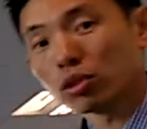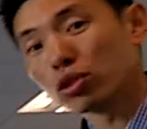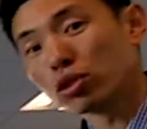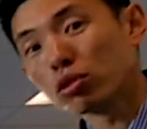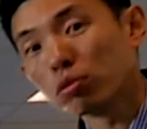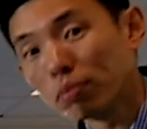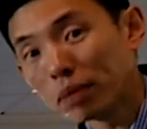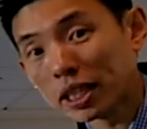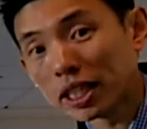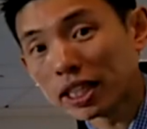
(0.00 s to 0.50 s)

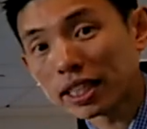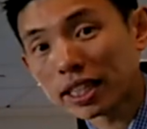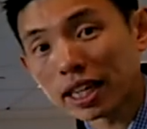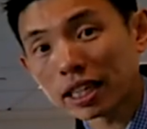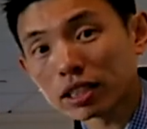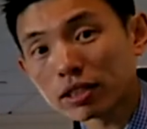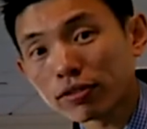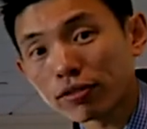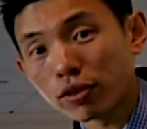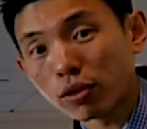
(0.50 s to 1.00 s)
do mini
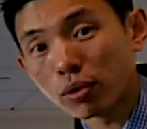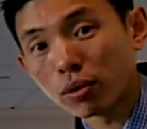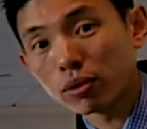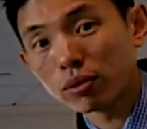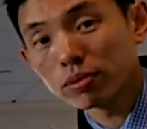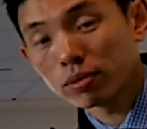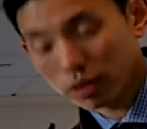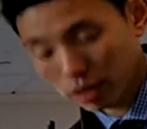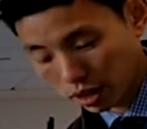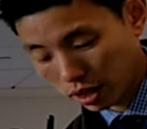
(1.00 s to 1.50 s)
test 4.
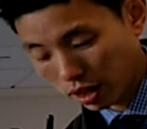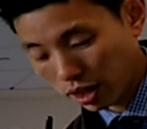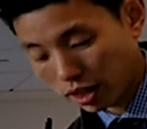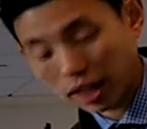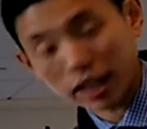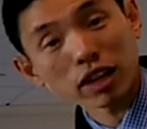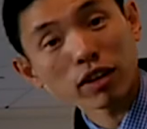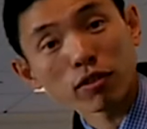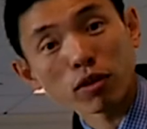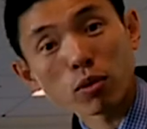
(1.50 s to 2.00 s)

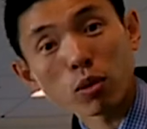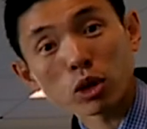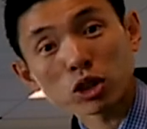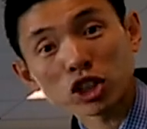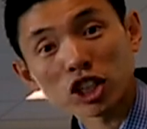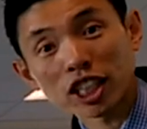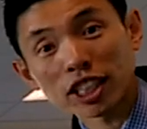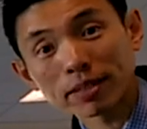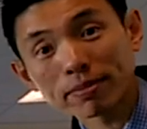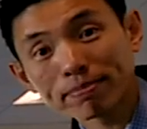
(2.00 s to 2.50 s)
Thank you for
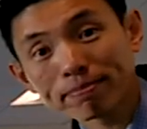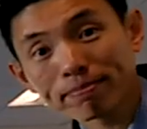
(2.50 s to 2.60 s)
watching.